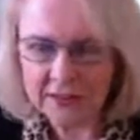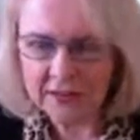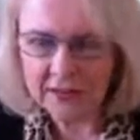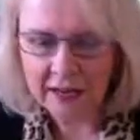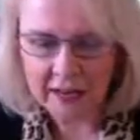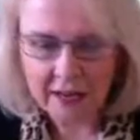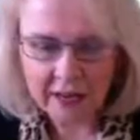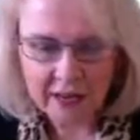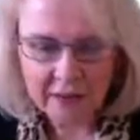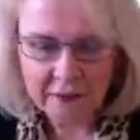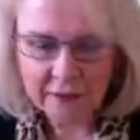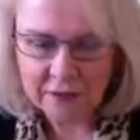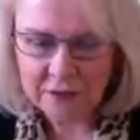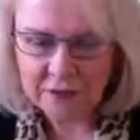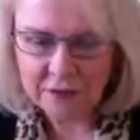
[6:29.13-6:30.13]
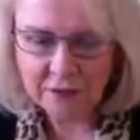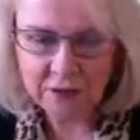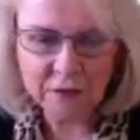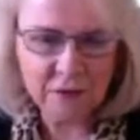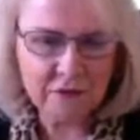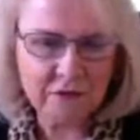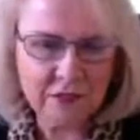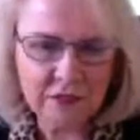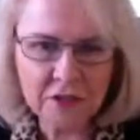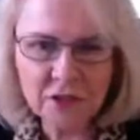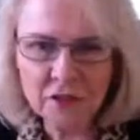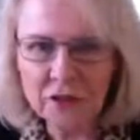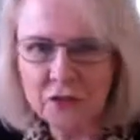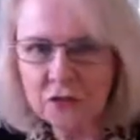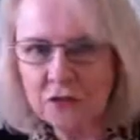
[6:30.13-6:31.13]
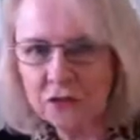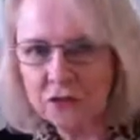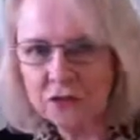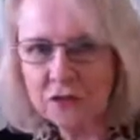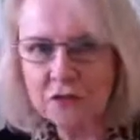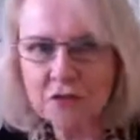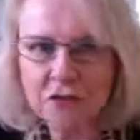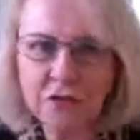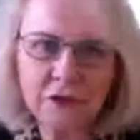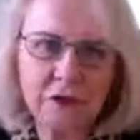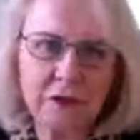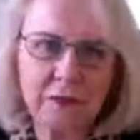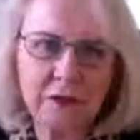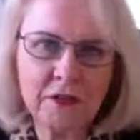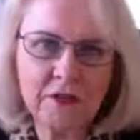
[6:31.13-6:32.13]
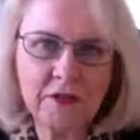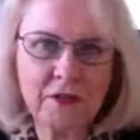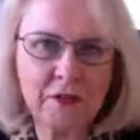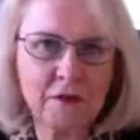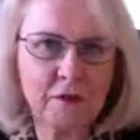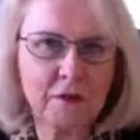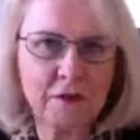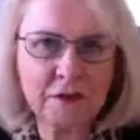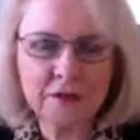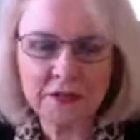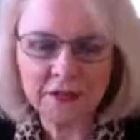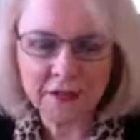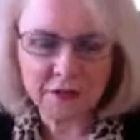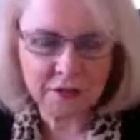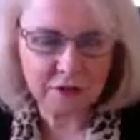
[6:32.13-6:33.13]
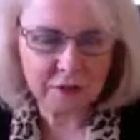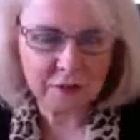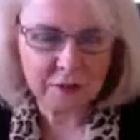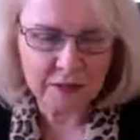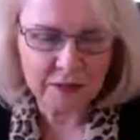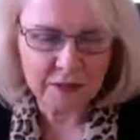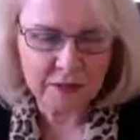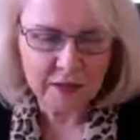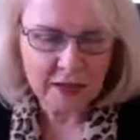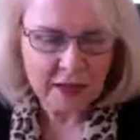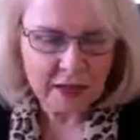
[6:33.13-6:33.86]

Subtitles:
and my students were physicians, nurses, occupational therapists, massage therapists,